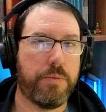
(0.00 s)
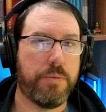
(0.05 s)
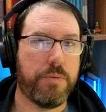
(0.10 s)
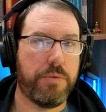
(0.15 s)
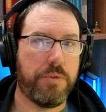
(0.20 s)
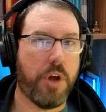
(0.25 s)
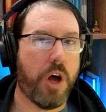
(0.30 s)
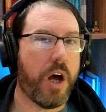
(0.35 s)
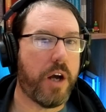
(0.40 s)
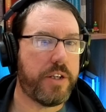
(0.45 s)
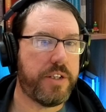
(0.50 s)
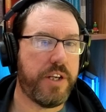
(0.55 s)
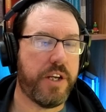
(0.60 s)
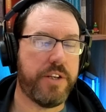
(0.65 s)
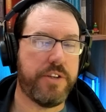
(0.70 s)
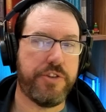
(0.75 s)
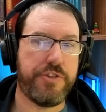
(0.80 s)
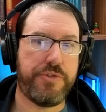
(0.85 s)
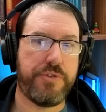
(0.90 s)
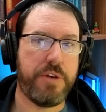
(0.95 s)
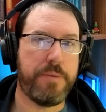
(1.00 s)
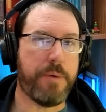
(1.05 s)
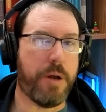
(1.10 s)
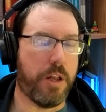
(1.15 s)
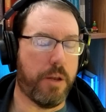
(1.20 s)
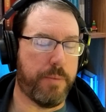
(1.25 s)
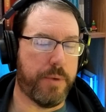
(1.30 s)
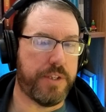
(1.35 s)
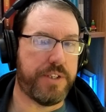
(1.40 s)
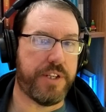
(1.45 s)
locked into
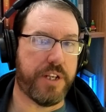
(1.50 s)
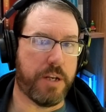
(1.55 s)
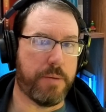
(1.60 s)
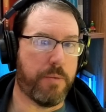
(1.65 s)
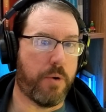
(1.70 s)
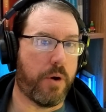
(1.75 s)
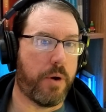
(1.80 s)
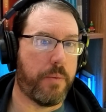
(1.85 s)
StreamElements anymore.